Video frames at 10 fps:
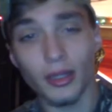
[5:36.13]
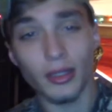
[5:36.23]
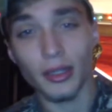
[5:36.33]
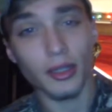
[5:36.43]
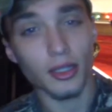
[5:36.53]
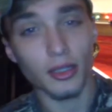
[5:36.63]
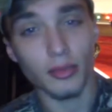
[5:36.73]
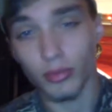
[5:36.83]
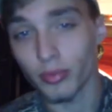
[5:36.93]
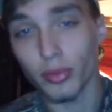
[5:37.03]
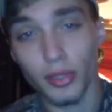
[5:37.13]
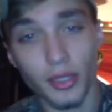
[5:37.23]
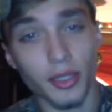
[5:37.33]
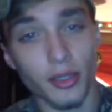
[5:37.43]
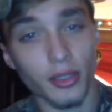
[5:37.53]
they are
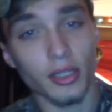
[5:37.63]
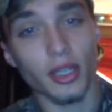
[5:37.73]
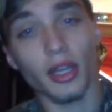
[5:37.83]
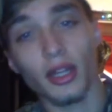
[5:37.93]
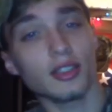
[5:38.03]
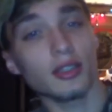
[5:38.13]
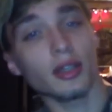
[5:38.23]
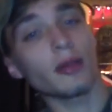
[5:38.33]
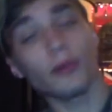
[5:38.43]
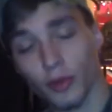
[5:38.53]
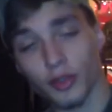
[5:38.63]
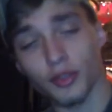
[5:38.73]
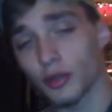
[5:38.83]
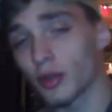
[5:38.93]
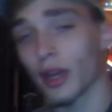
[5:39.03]
pretty hard to catch, and when you
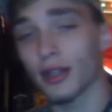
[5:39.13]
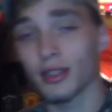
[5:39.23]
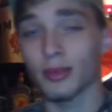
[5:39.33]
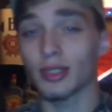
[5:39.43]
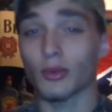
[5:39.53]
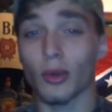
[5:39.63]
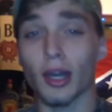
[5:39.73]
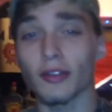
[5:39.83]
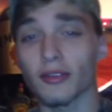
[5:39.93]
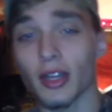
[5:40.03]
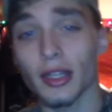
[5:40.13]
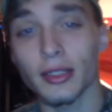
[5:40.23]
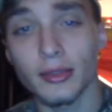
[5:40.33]
do catch them, it's a wild fight.